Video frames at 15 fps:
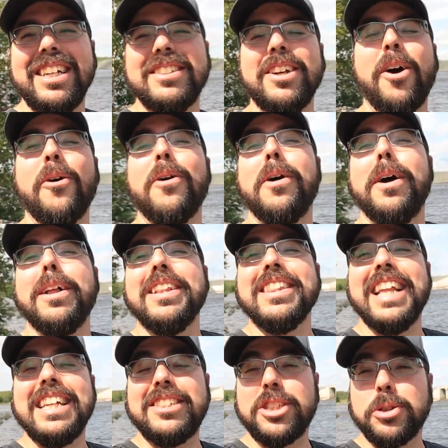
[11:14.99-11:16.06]
So
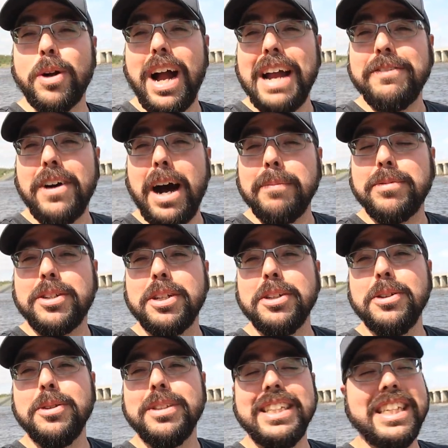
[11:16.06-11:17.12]
let's drive up
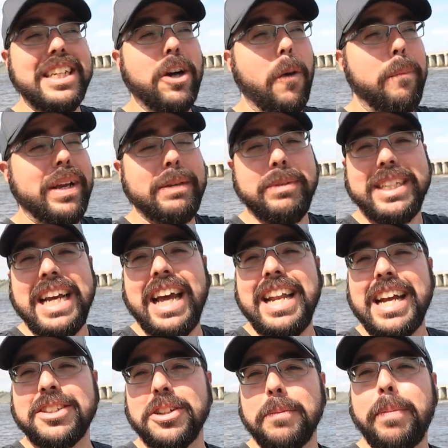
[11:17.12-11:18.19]
to the Opémican
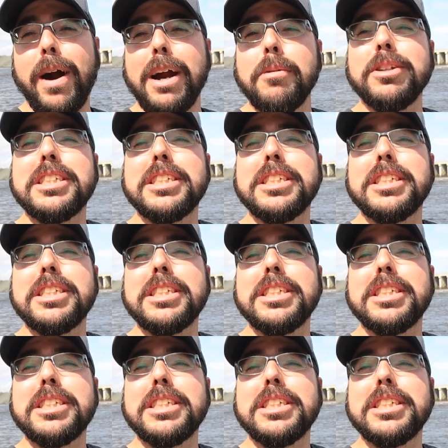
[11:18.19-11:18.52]
National Park,